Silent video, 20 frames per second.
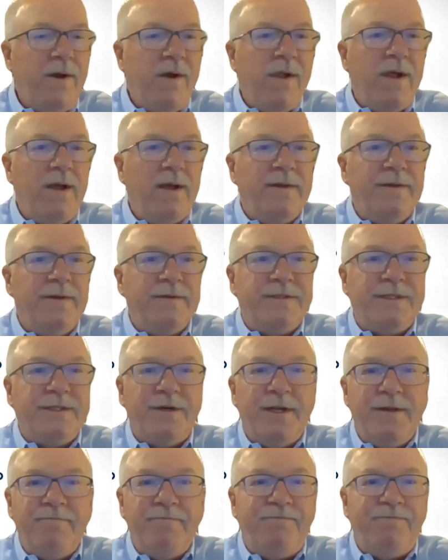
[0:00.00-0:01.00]
is there
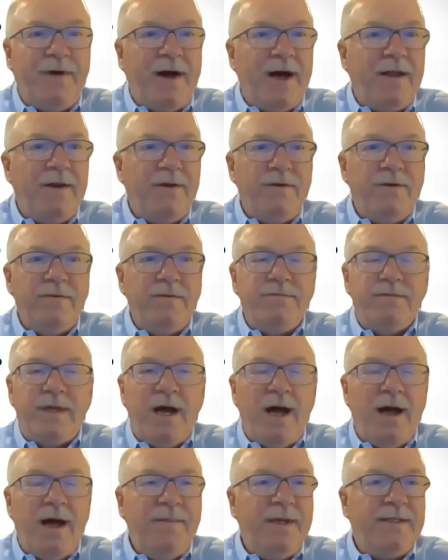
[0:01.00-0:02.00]
any final
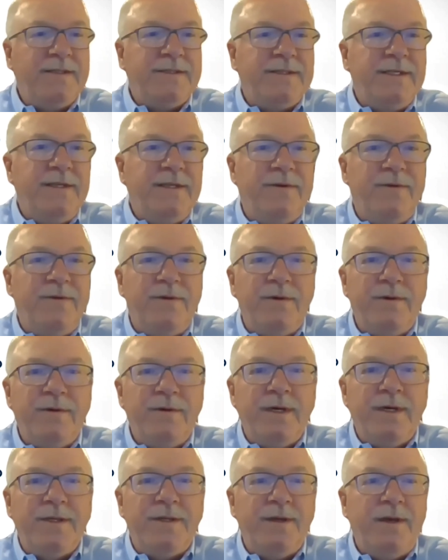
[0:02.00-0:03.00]
comments either
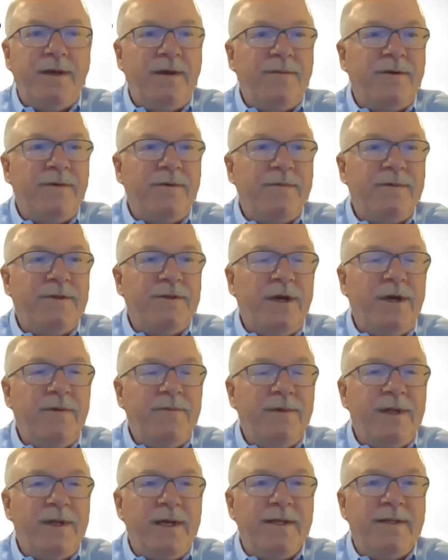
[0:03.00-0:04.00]
uh, Tom or John
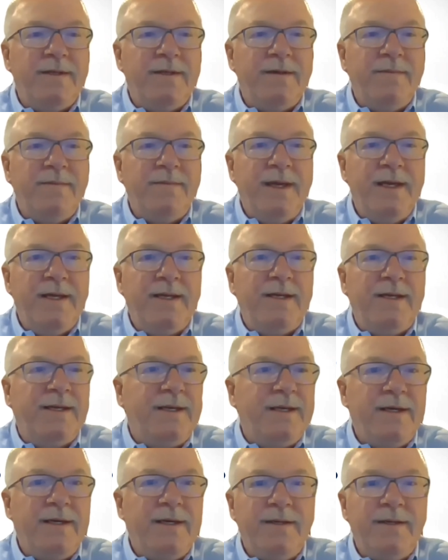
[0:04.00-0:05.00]
would like to make?
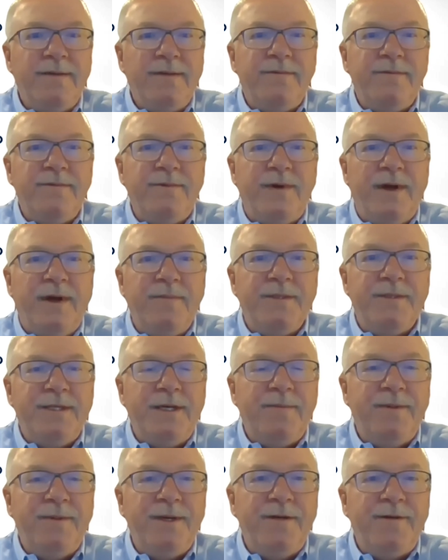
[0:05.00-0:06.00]
Uh, wrap us
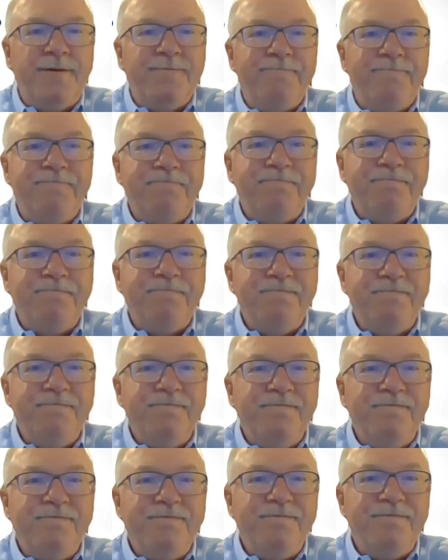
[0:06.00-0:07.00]
up here.
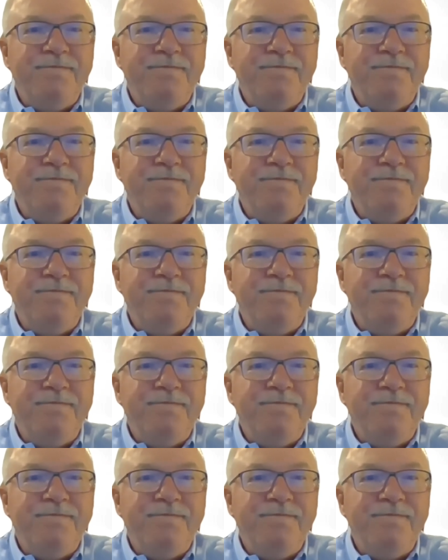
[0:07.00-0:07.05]
I